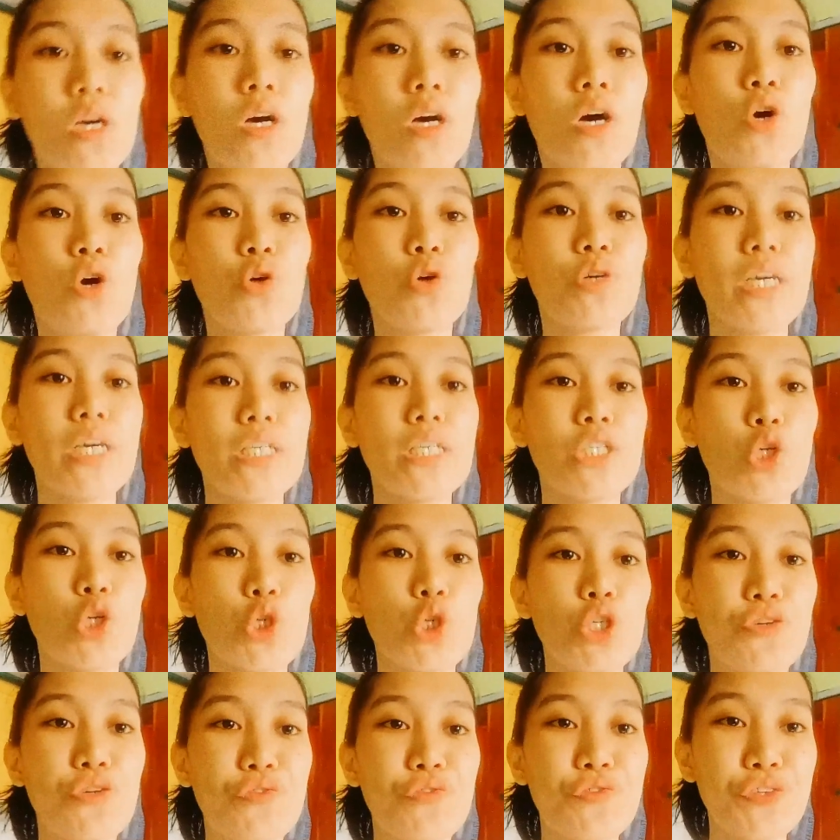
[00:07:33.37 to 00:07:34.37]
Okay, so
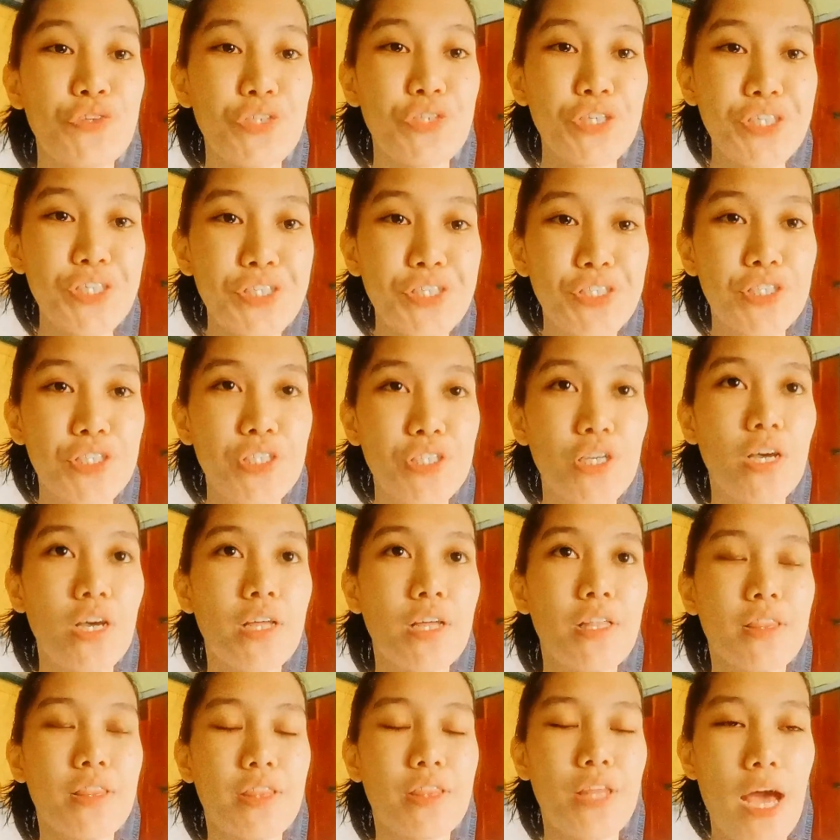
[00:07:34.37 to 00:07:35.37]
the first
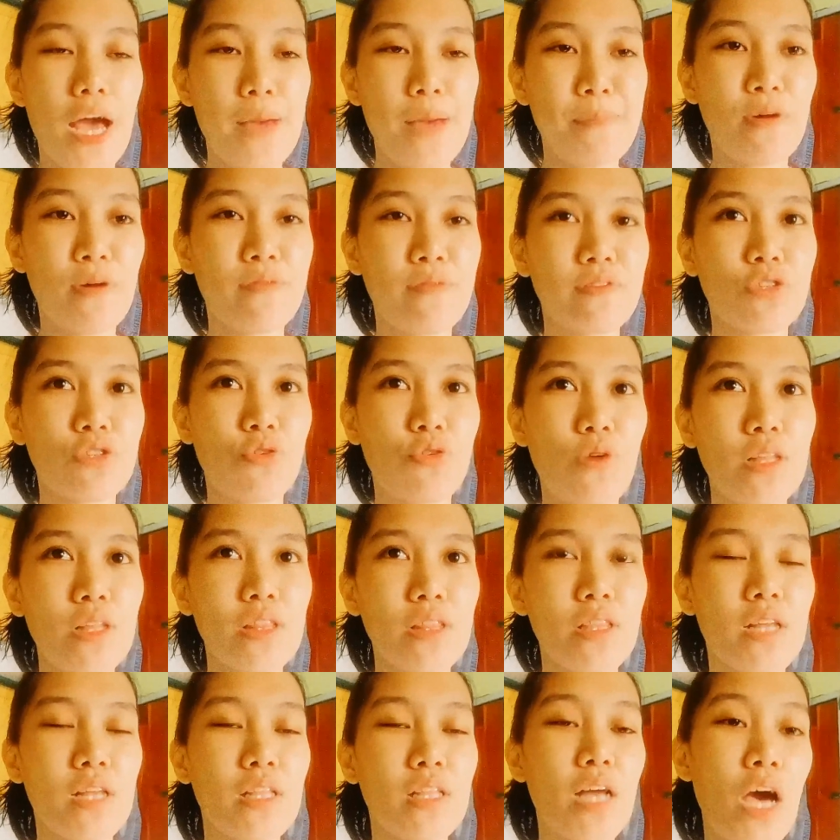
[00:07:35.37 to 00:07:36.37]
type of squat
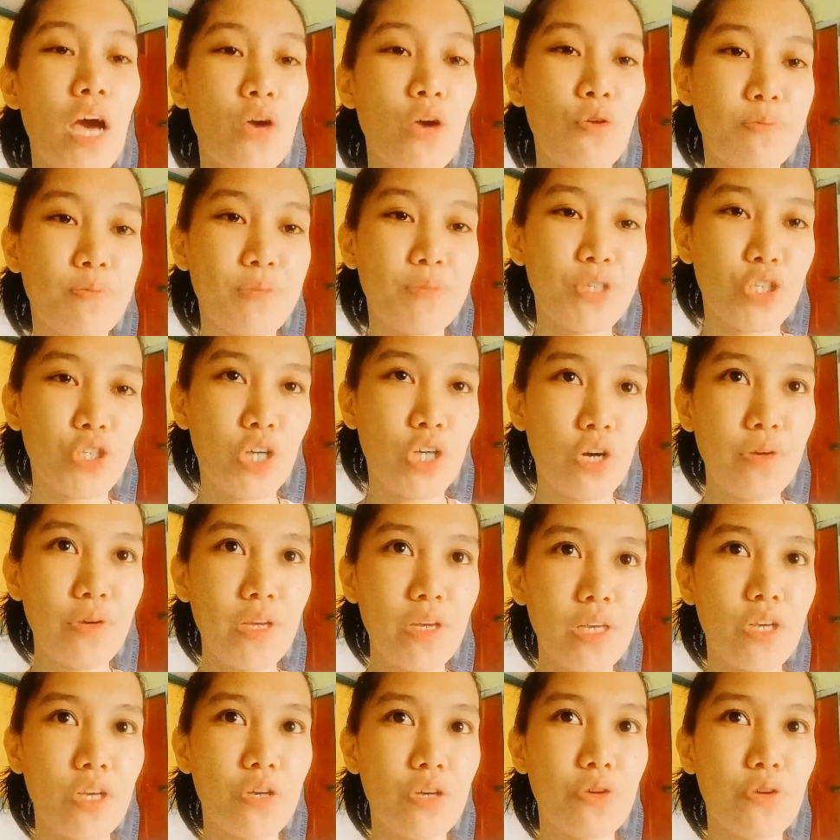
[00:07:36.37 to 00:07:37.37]
that I will be
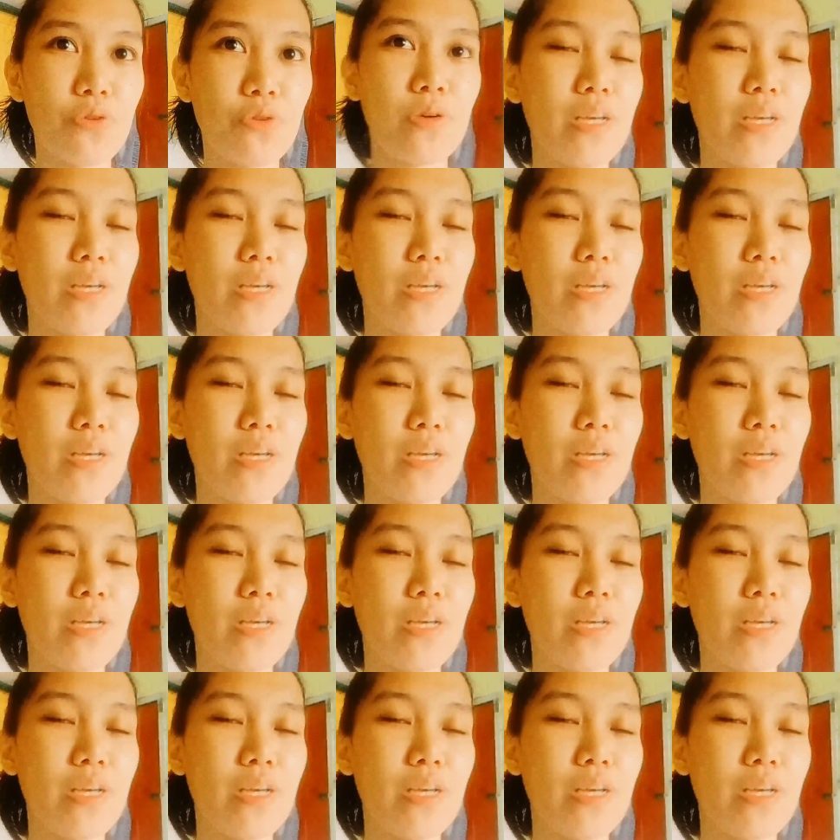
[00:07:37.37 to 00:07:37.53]
showing you